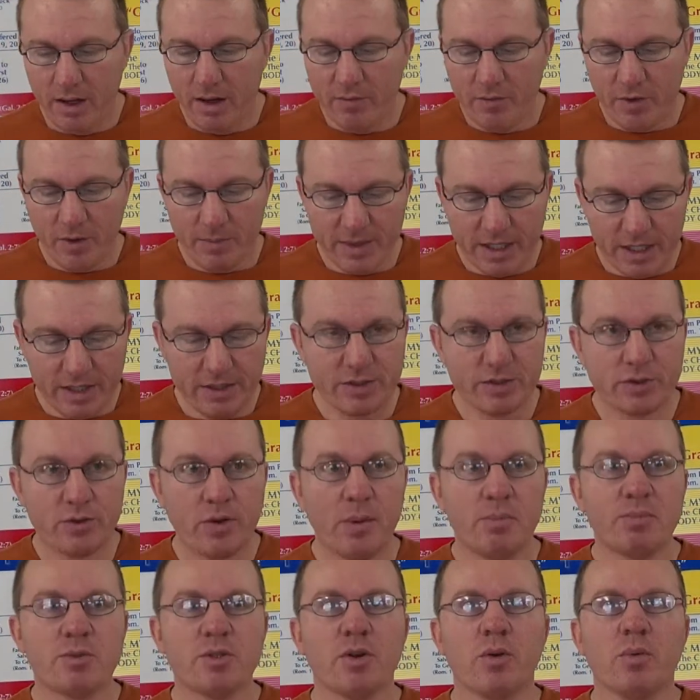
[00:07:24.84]
from these
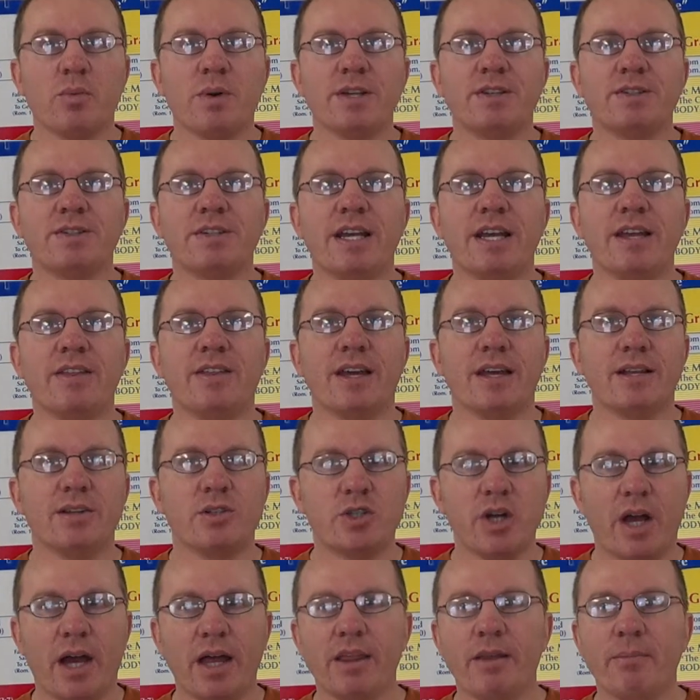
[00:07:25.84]
scripture we see that
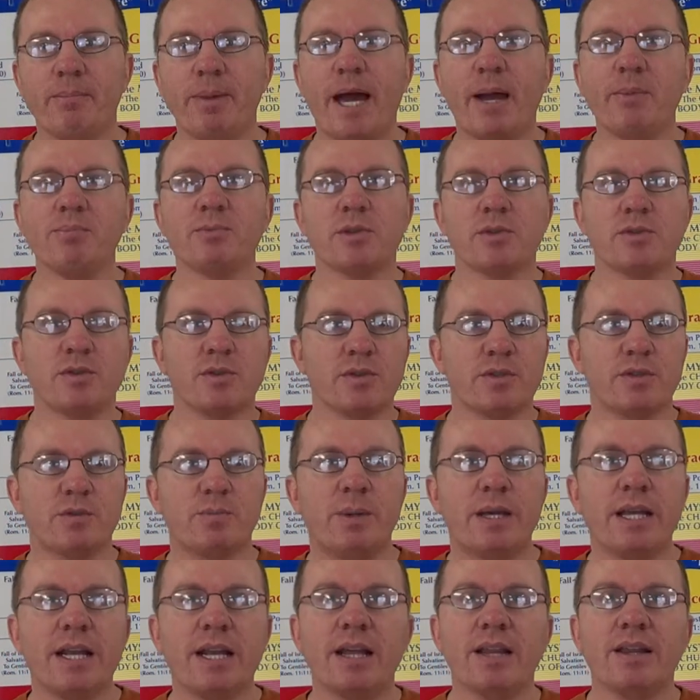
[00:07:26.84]
John the Baptist
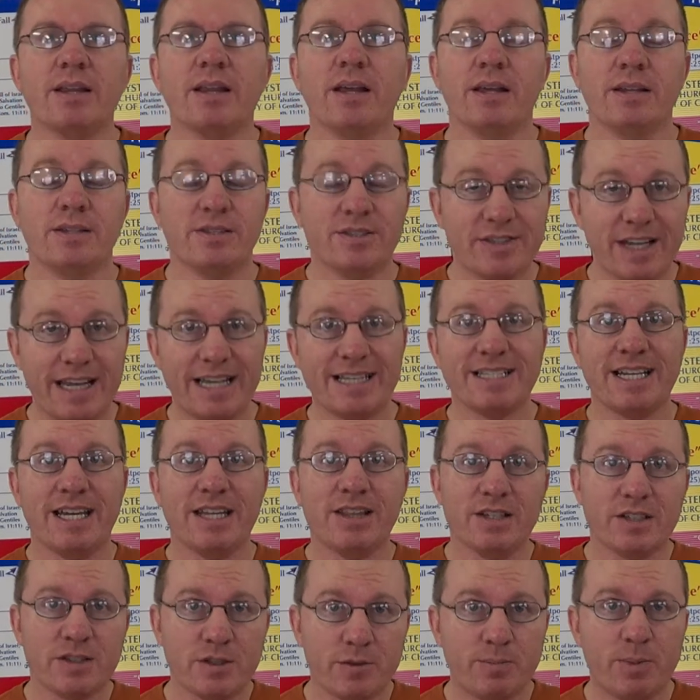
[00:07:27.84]
was in the, sent
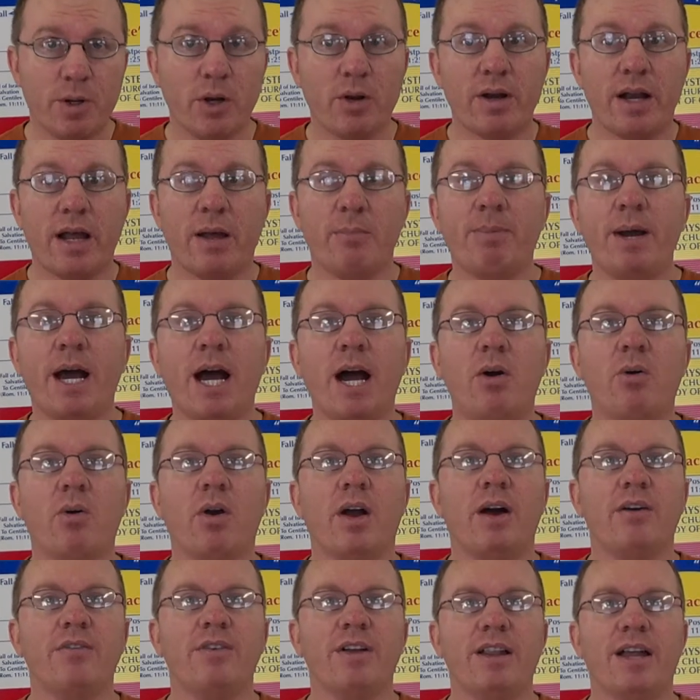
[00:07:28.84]
in the spirit and
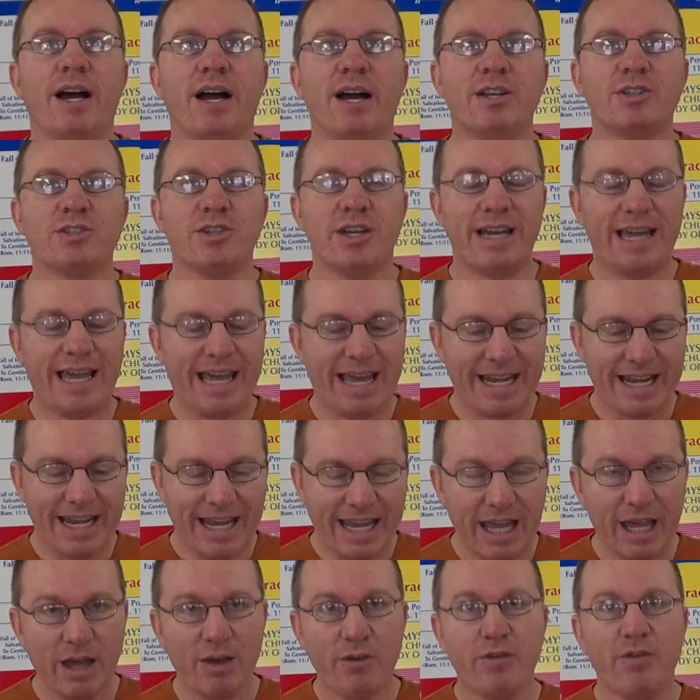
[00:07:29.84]
power of Elijah, and
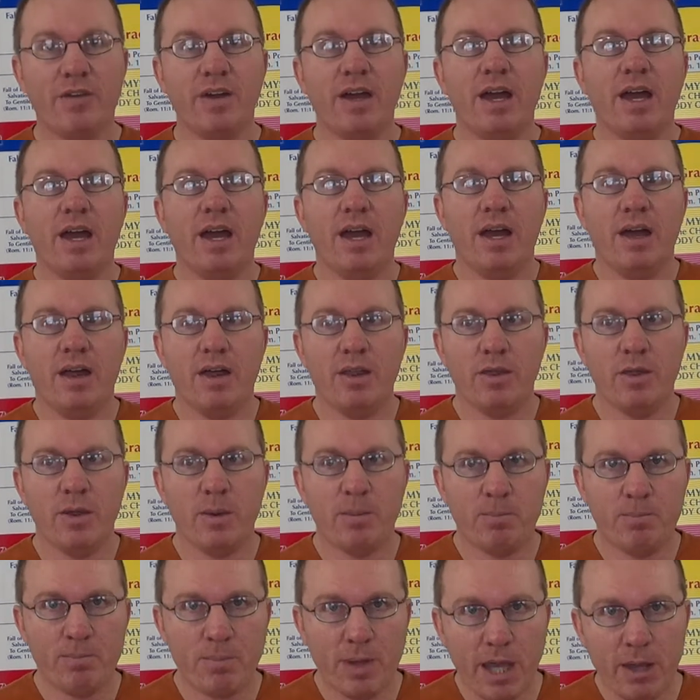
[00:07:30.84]
if the
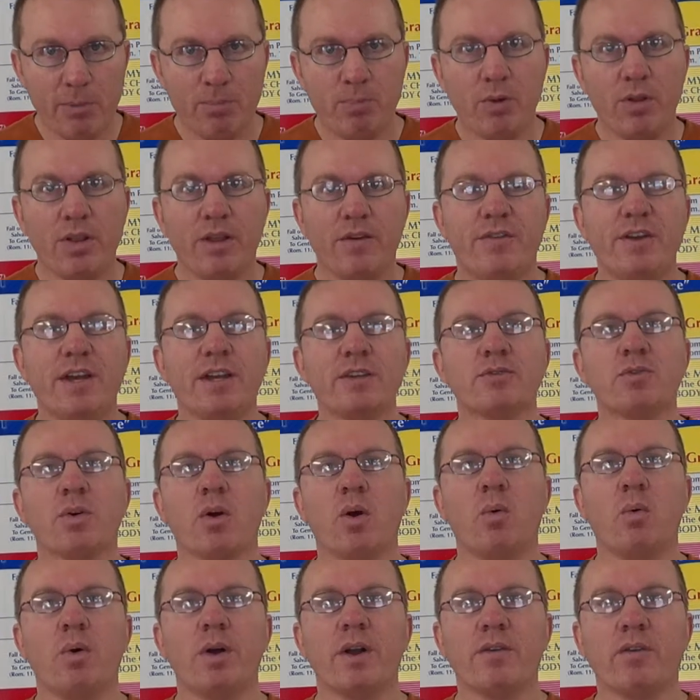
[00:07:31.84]
people of
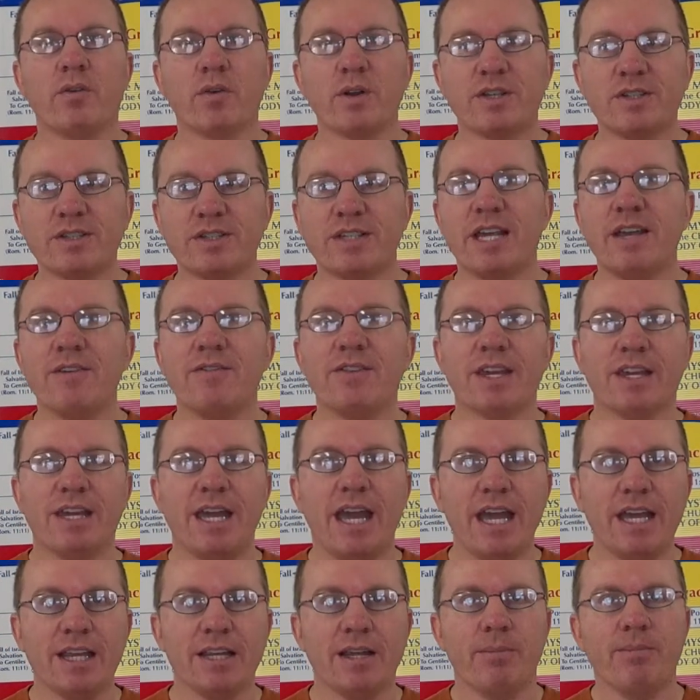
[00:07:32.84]
Israel would have received the
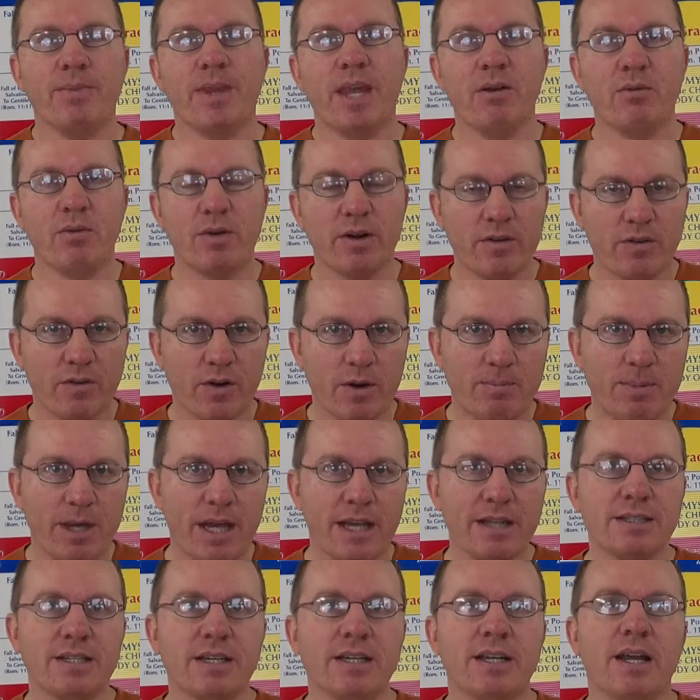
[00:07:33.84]
kingdom, they would have
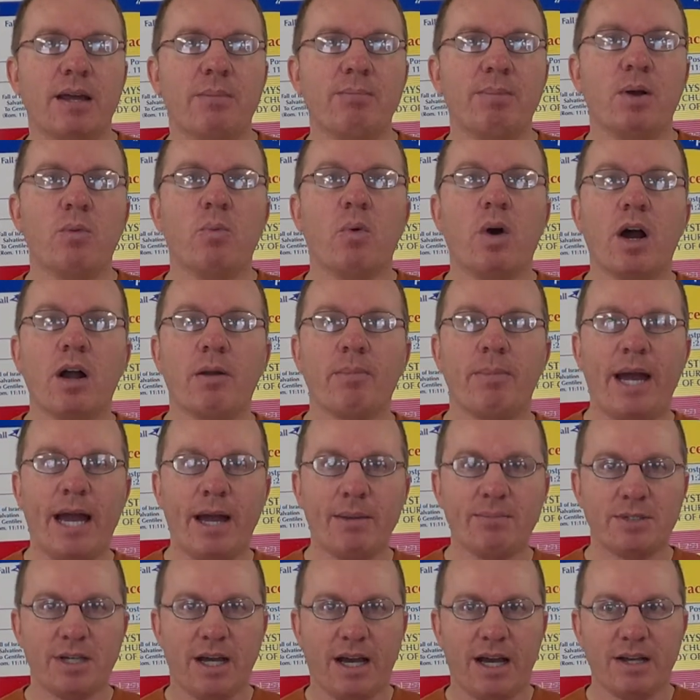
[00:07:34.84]
repented and been water
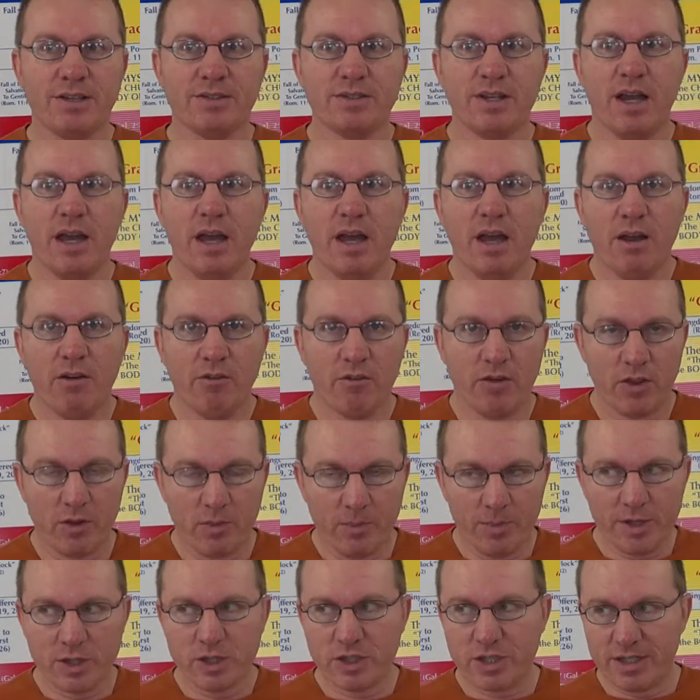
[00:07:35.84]
baptized for the
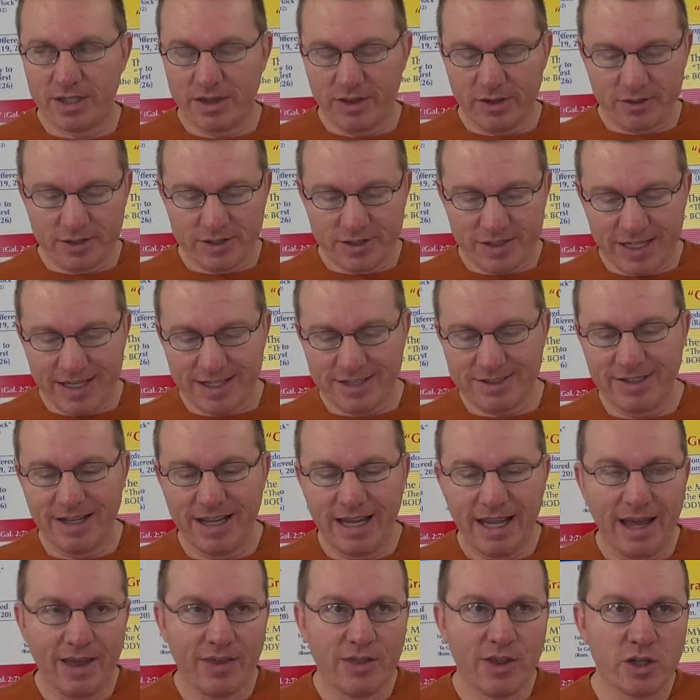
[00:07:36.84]
remission of their sins,
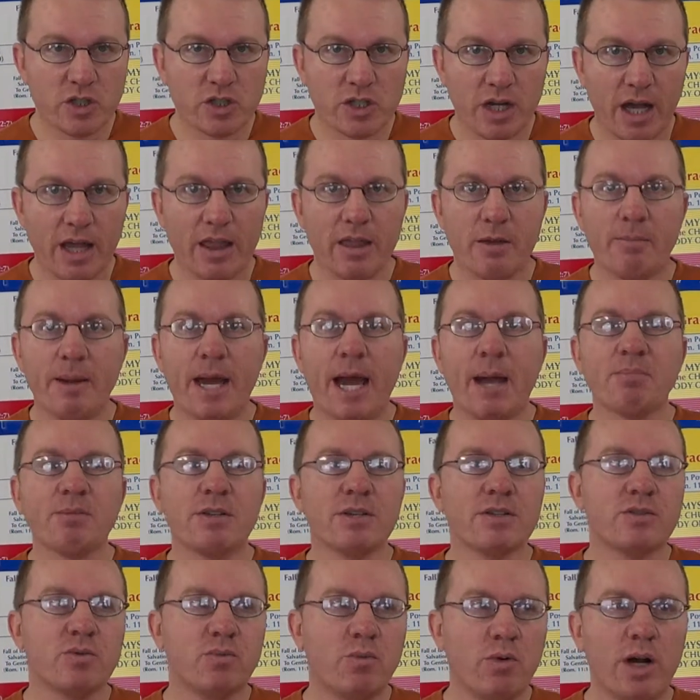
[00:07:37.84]
then John the
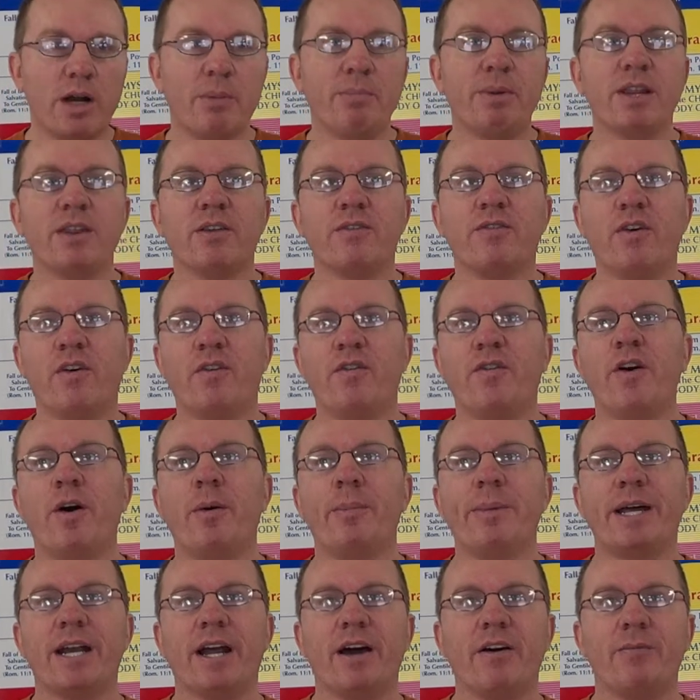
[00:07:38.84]
Baptist would have been the
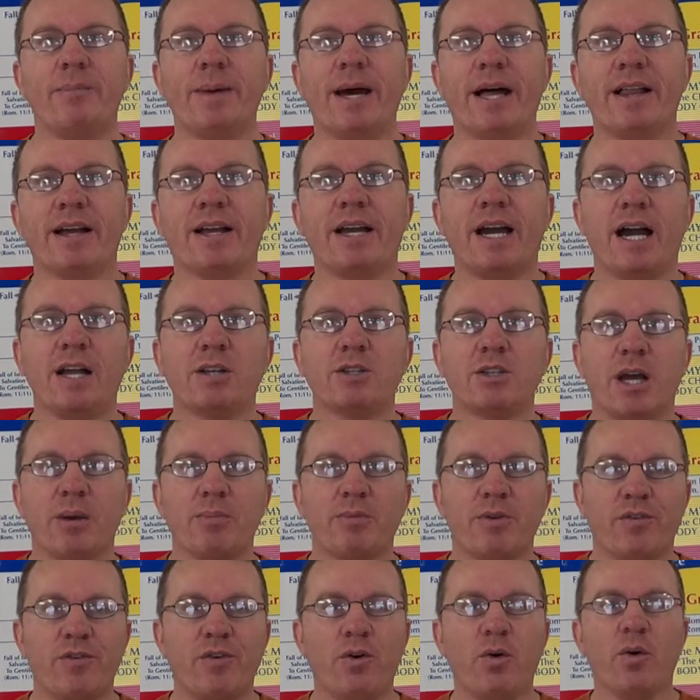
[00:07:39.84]
fulfillment of Malachi
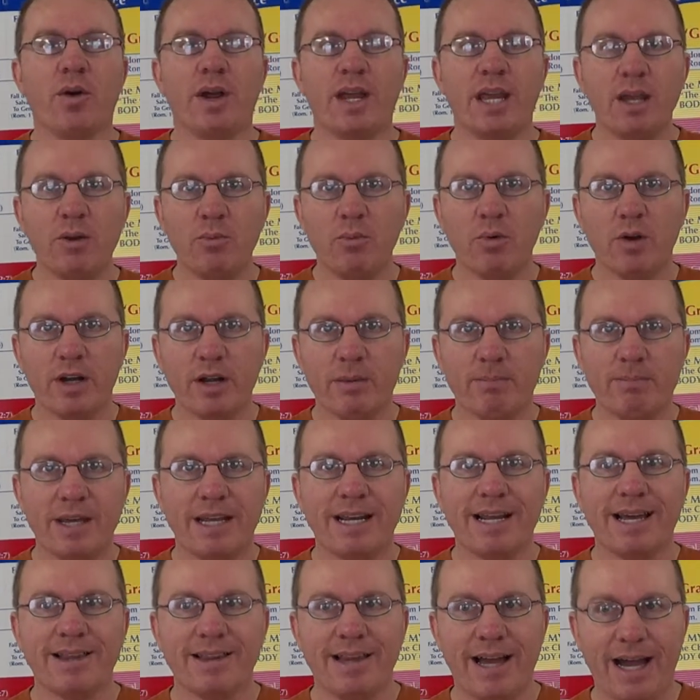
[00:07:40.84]
chapter 4. He would have
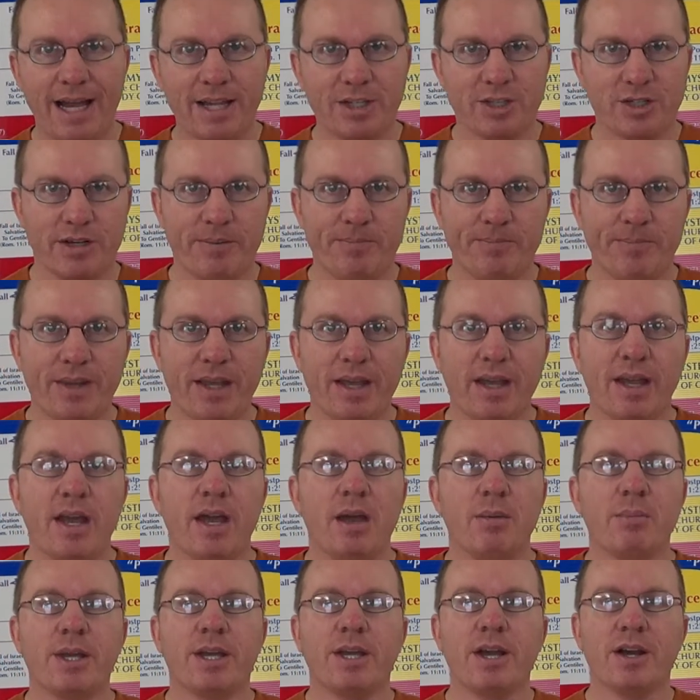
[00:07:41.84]
been Elijah
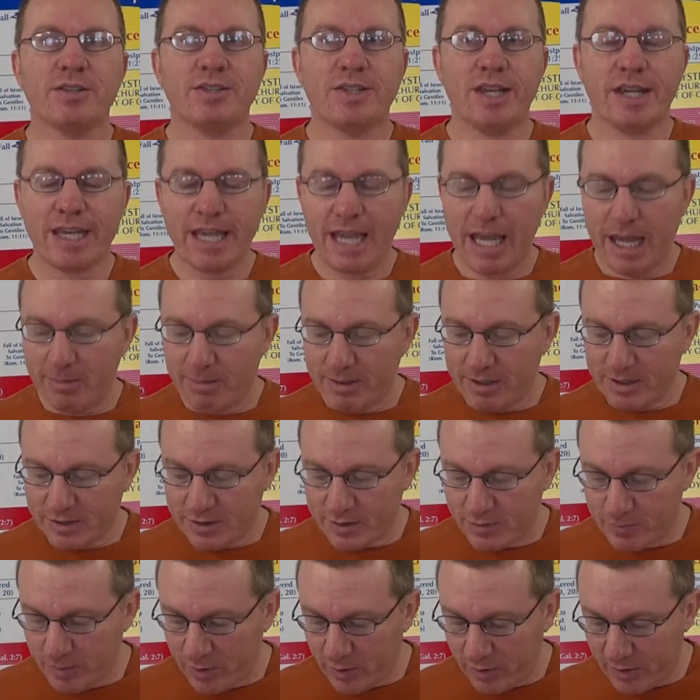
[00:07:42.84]
because he came in the
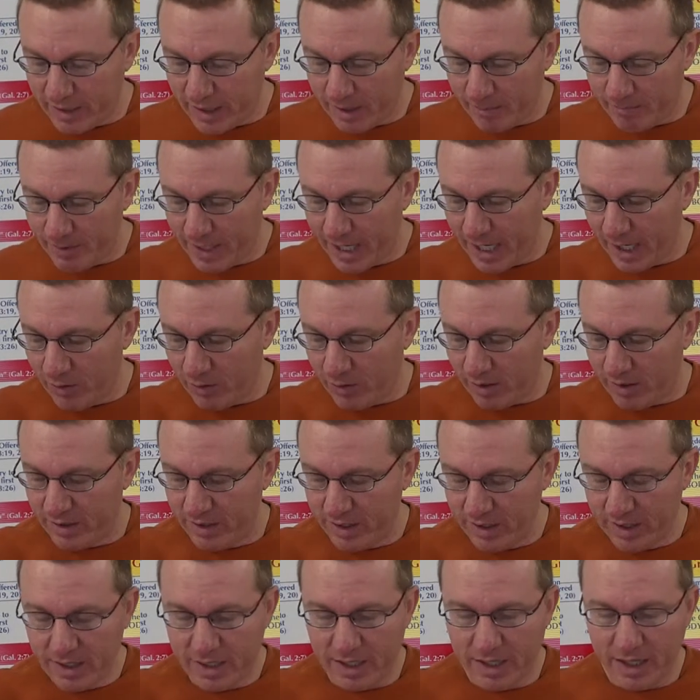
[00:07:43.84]
spirit and power
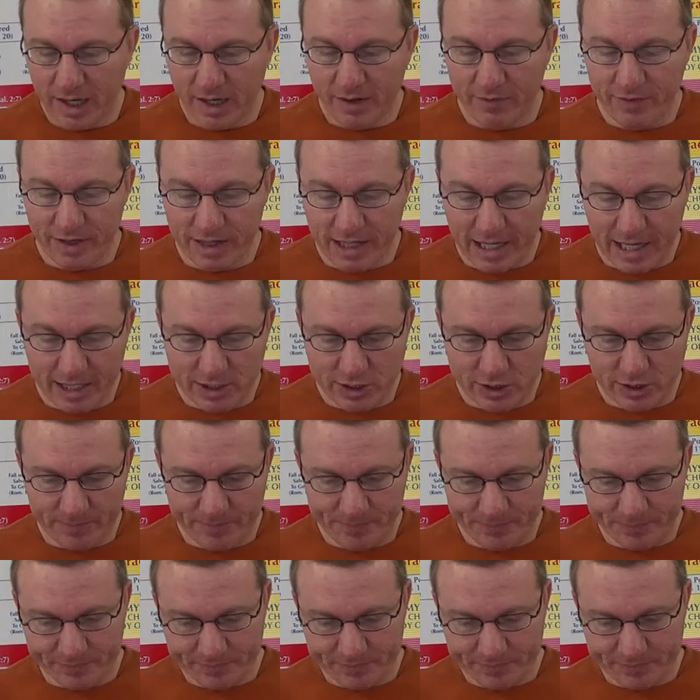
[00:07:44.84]
of Elijah.